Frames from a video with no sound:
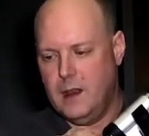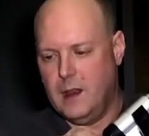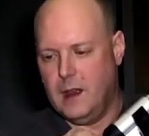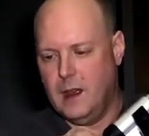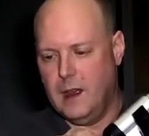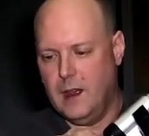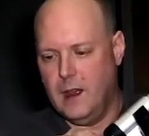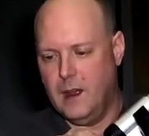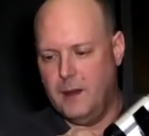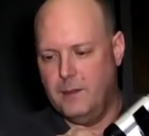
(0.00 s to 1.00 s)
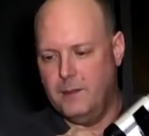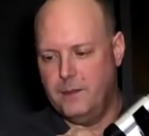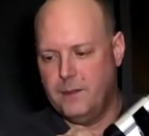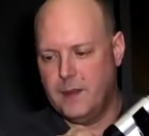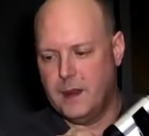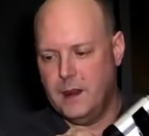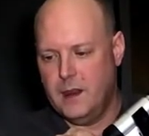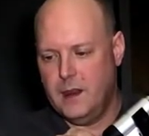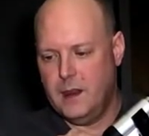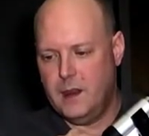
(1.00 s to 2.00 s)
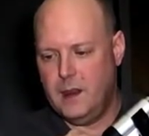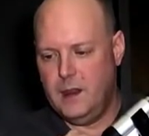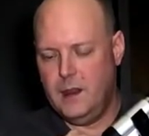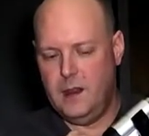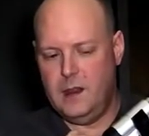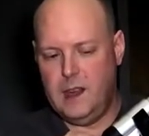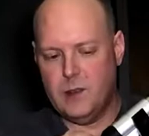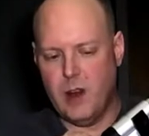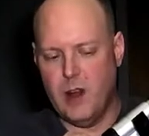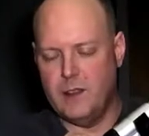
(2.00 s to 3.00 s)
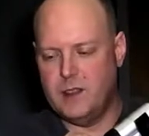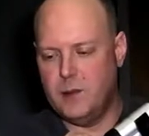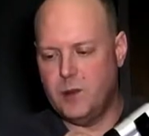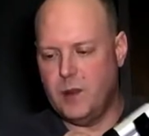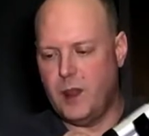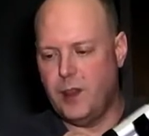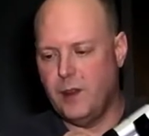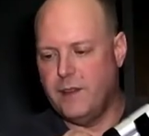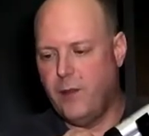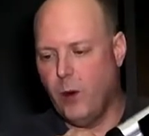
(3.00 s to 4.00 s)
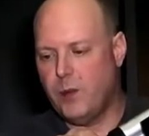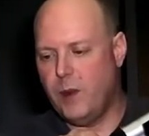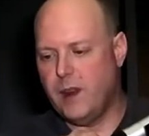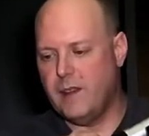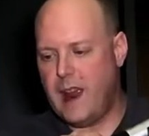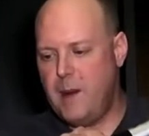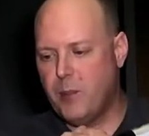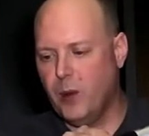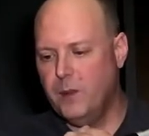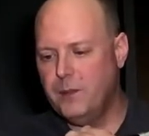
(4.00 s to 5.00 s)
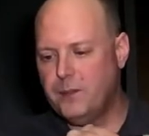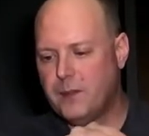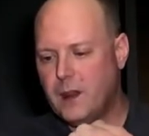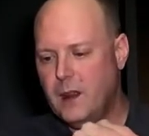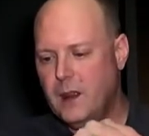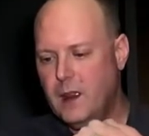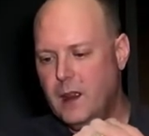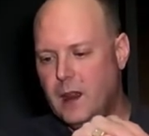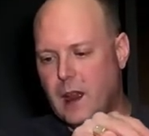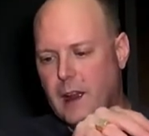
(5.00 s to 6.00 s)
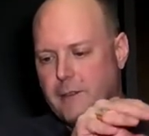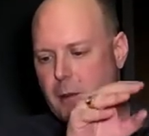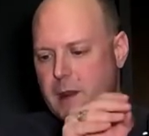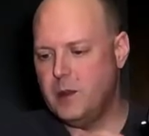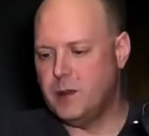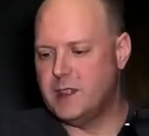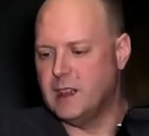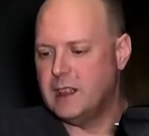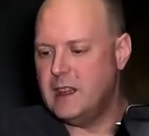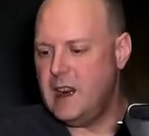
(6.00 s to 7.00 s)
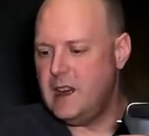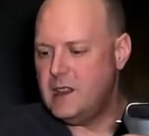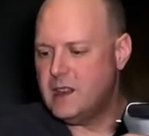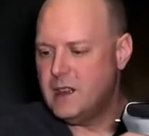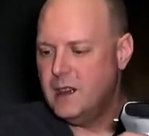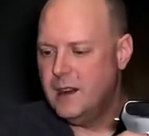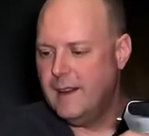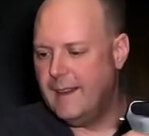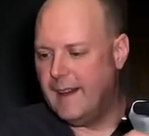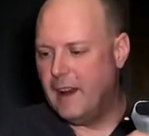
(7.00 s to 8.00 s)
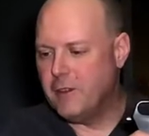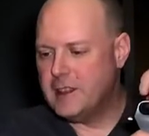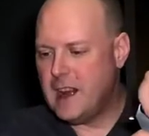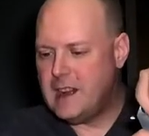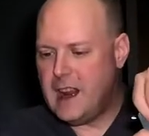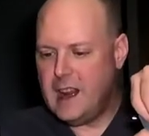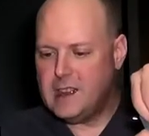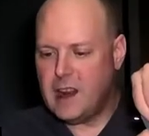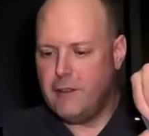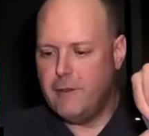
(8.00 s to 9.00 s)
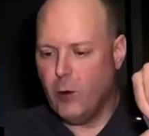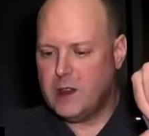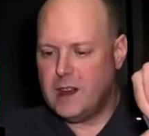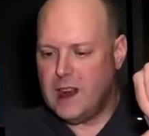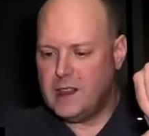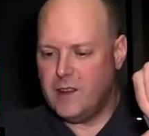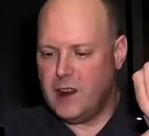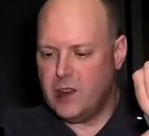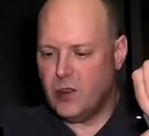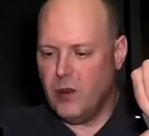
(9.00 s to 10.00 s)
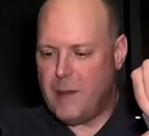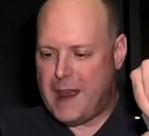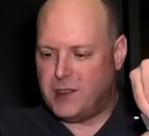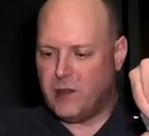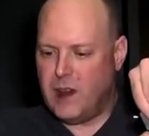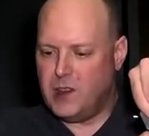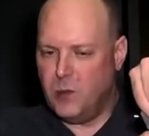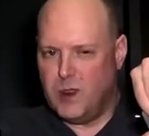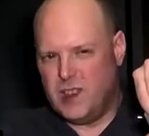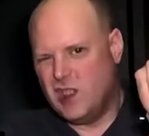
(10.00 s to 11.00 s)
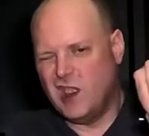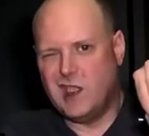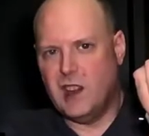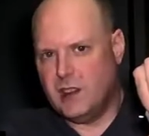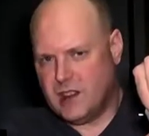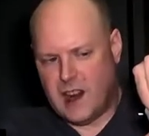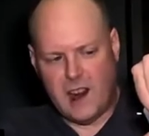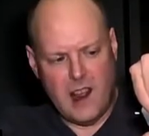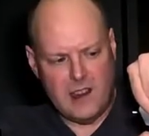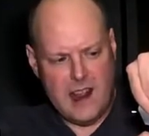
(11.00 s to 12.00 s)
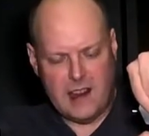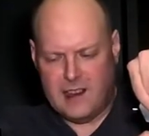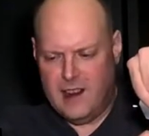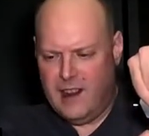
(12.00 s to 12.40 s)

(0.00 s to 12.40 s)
Um, these are harvested between the third and fourth week of April, uh, fermented with selected yeast uh, for 10 days and 14 days of additional maceration, which is just the skin contact.